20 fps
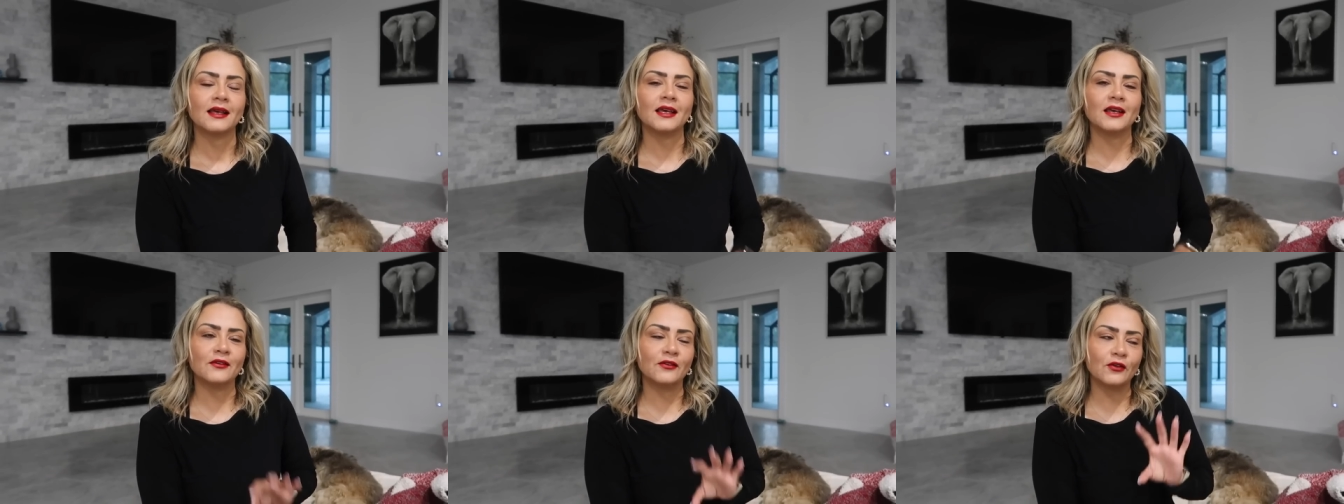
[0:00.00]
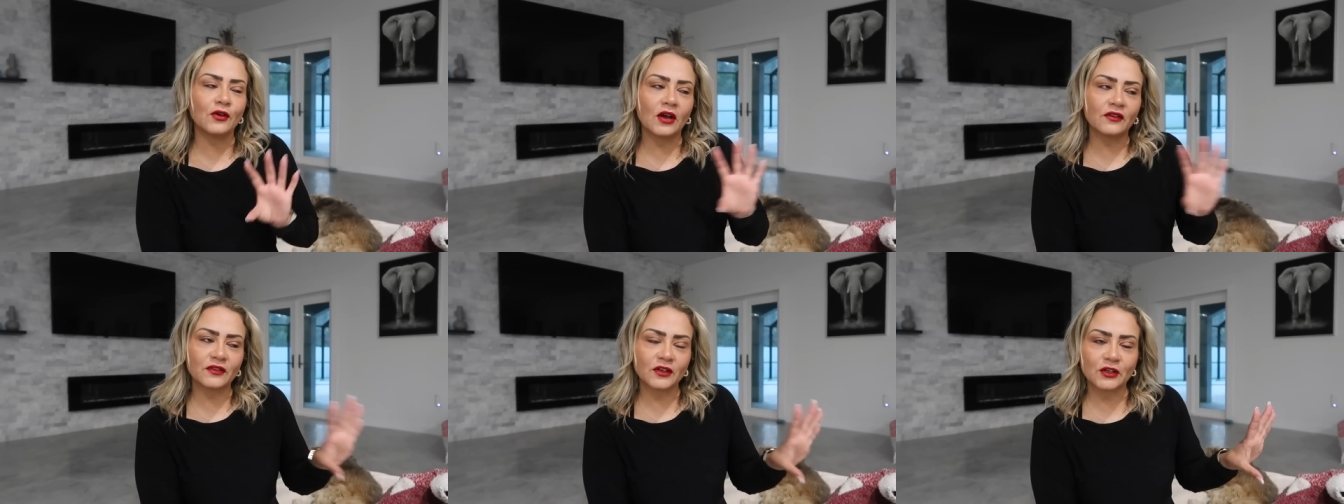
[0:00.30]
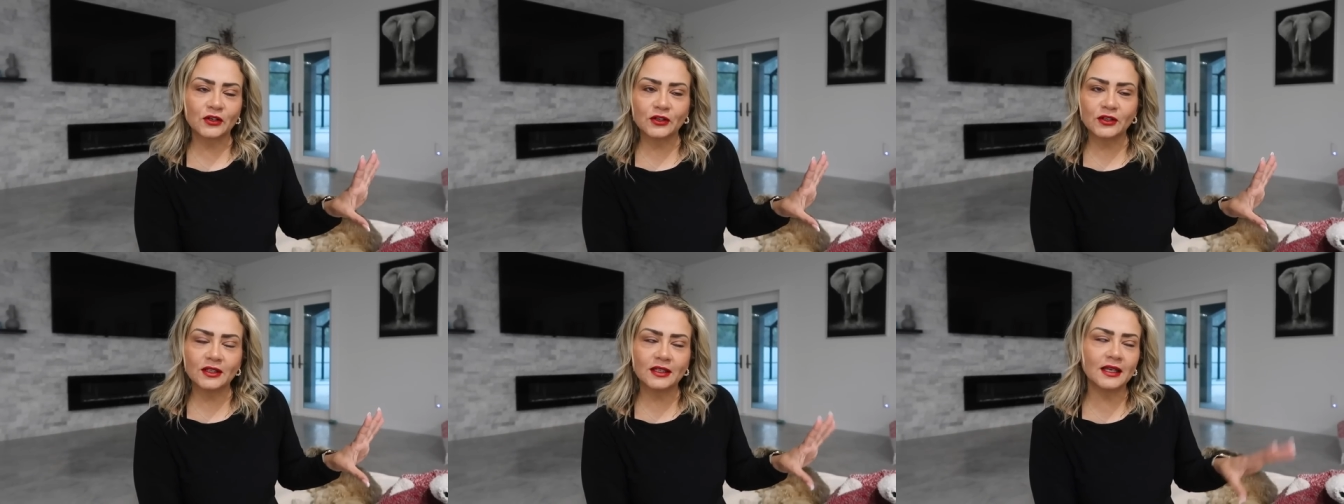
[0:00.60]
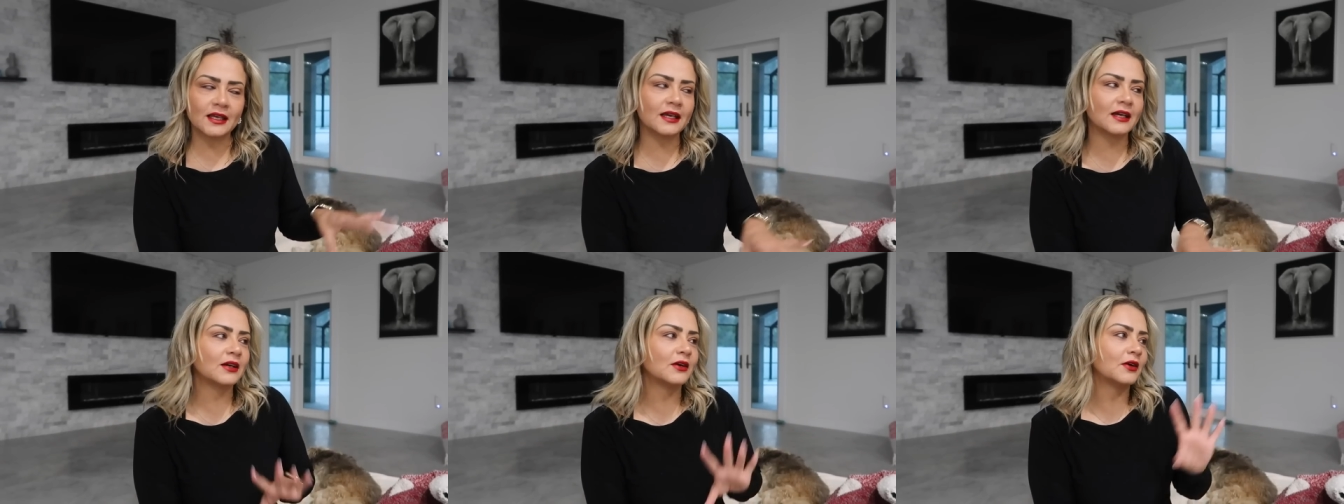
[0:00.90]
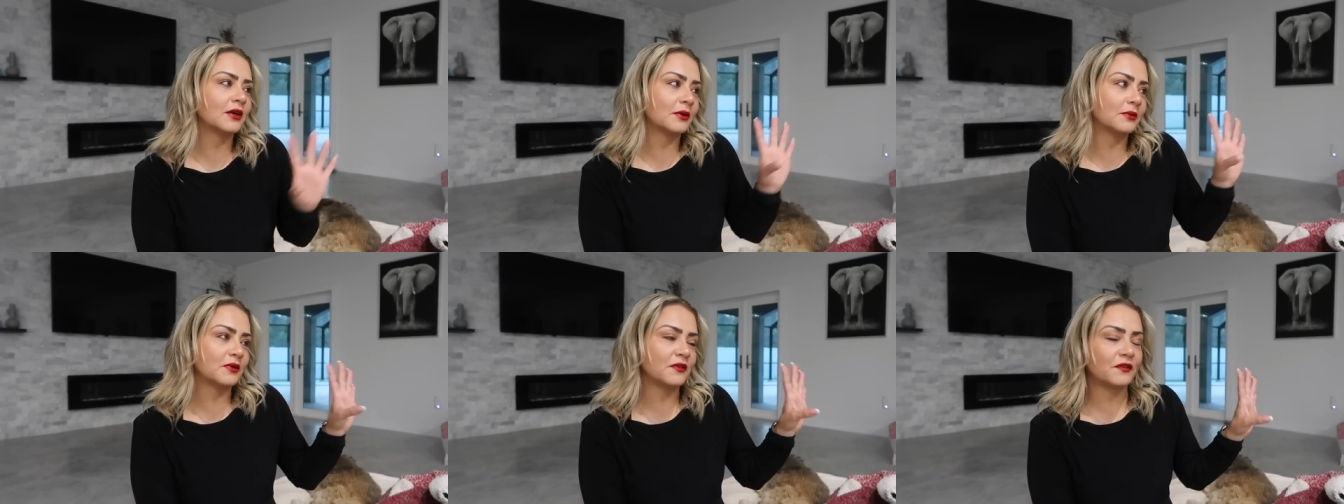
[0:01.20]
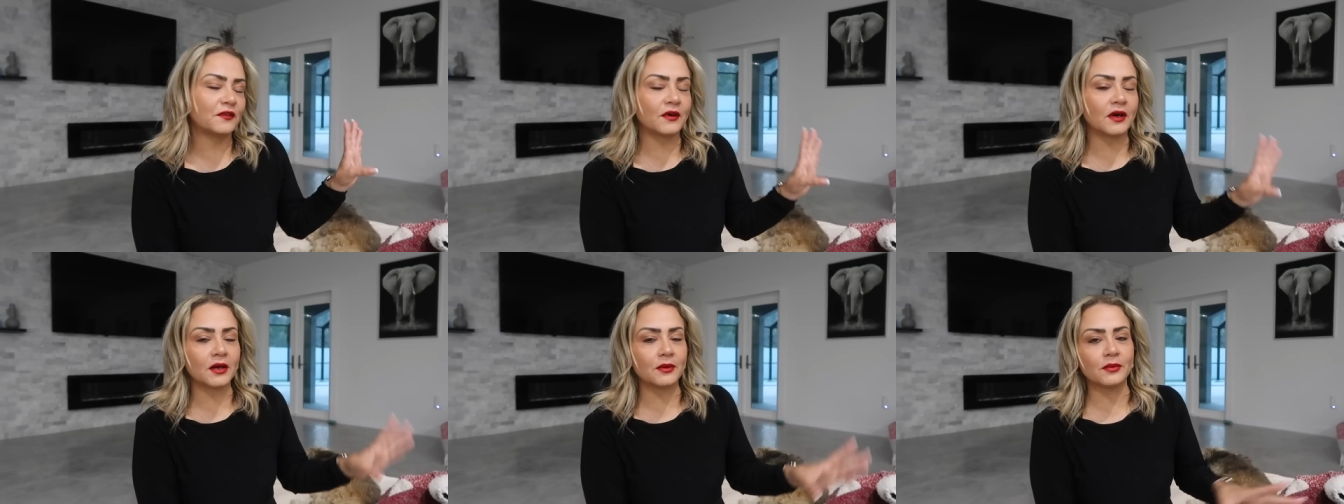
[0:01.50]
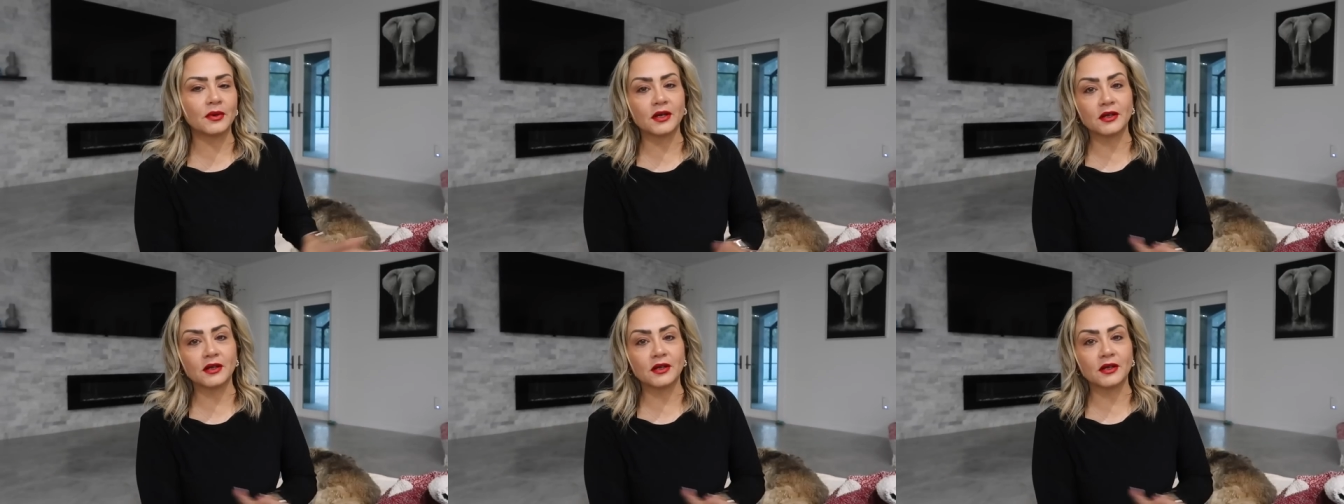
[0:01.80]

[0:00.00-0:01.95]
If you have a good day, I'm gonna be fine,